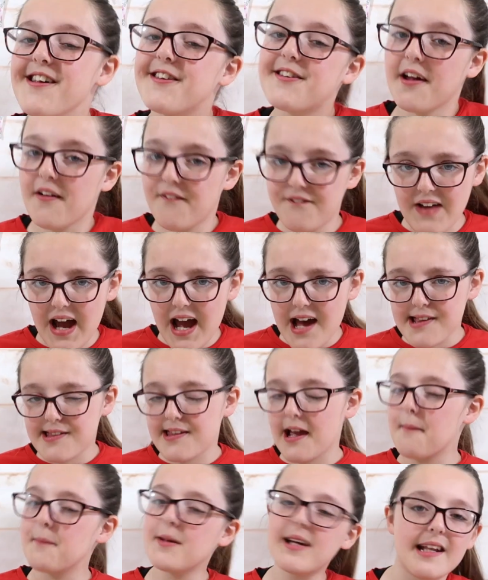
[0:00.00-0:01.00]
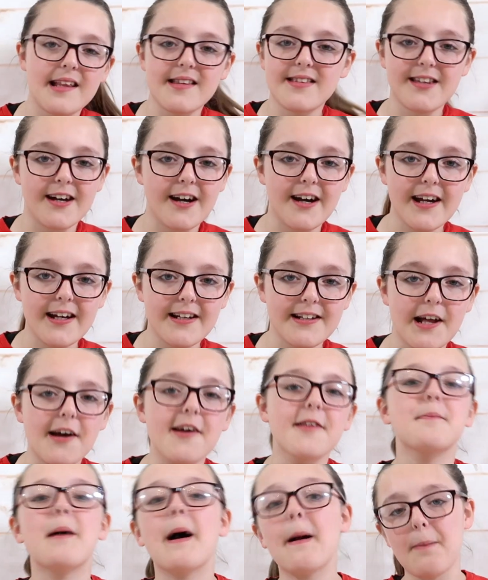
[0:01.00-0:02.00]
So first I'm gonna
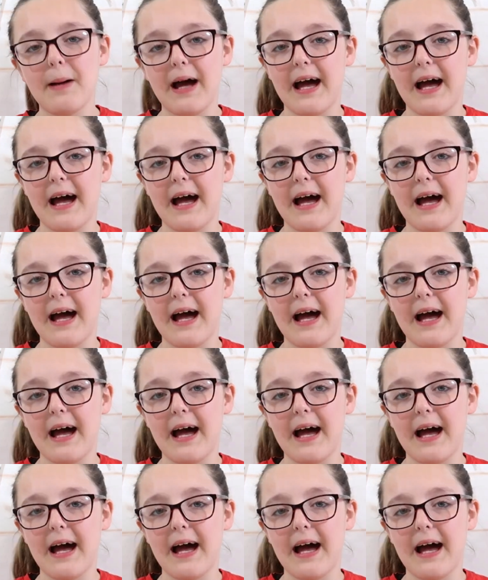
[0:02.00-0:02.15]
diagnose my